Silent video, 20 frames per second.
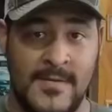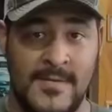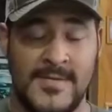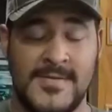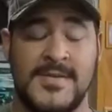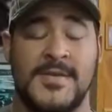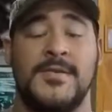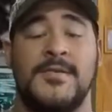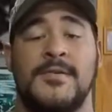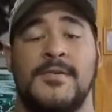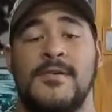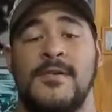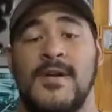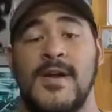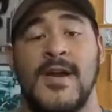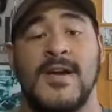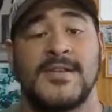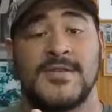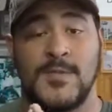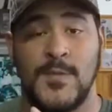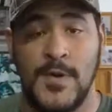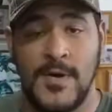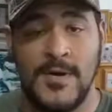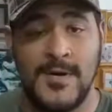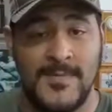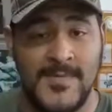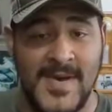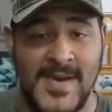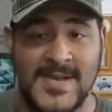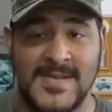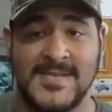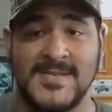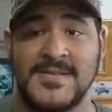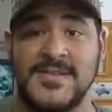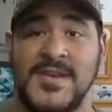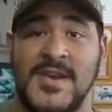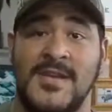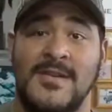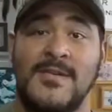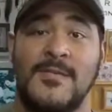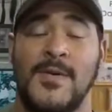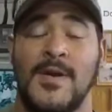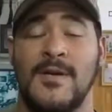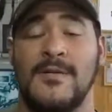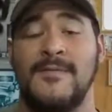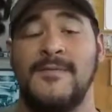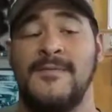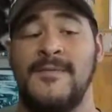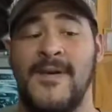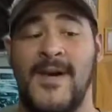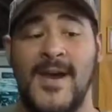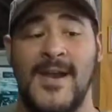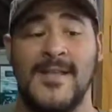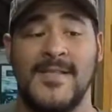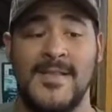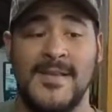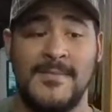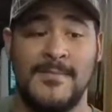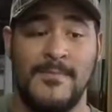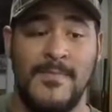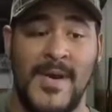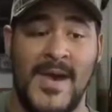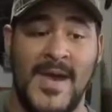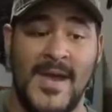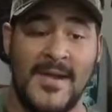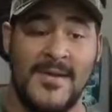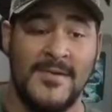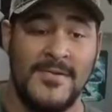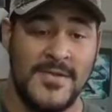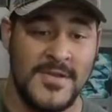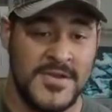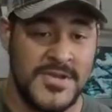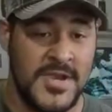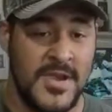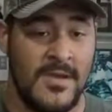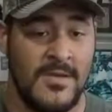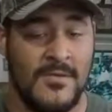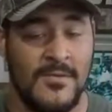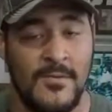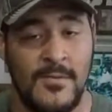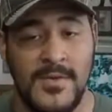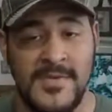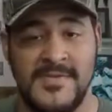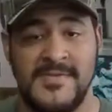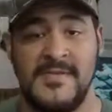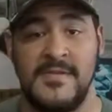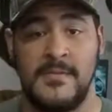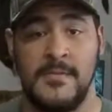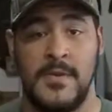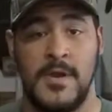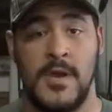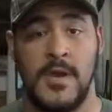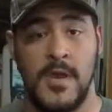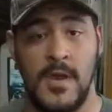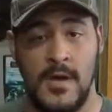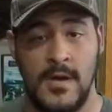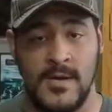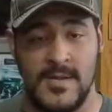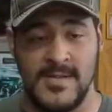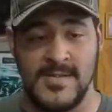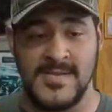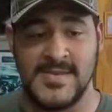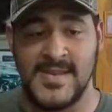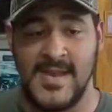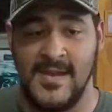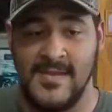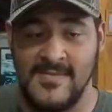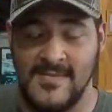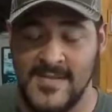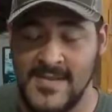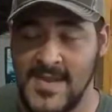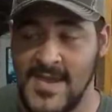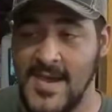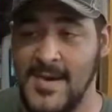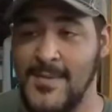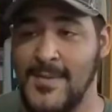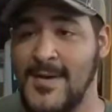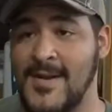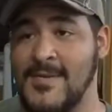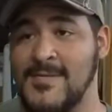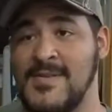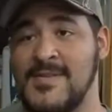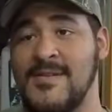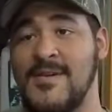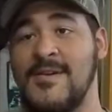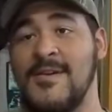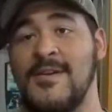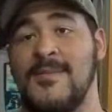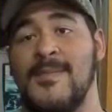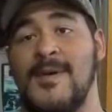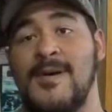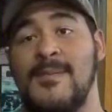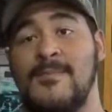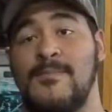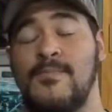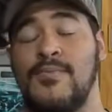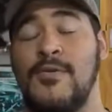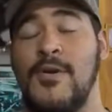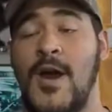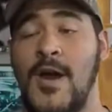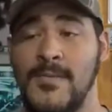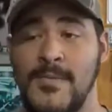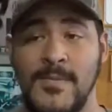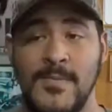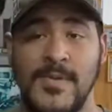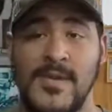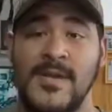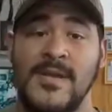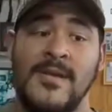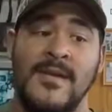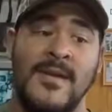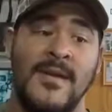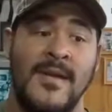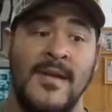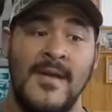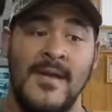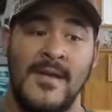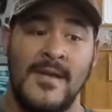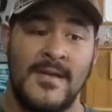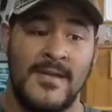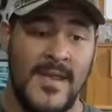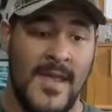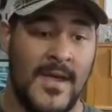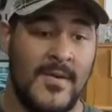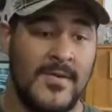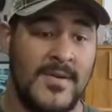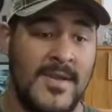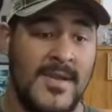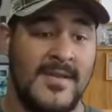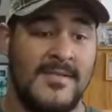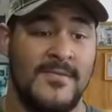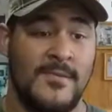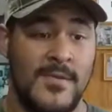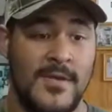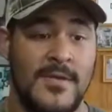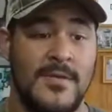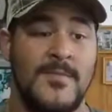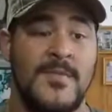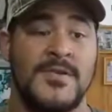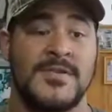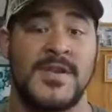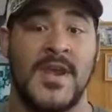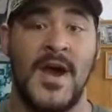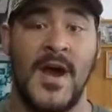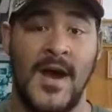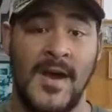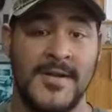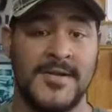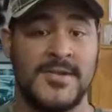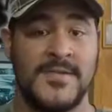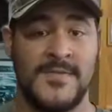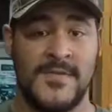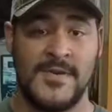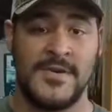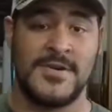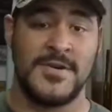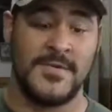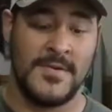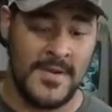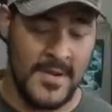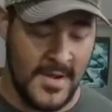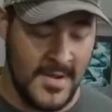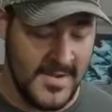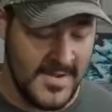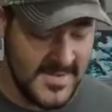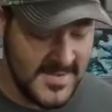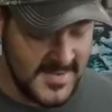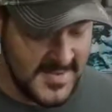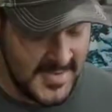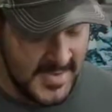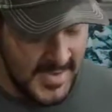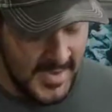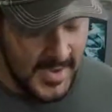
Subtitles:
What's going on, guys? Welcome back to the channel. We are finally back on the channel with some guns. Now today we're going to be talking about probably nowadays one of the most controversial guns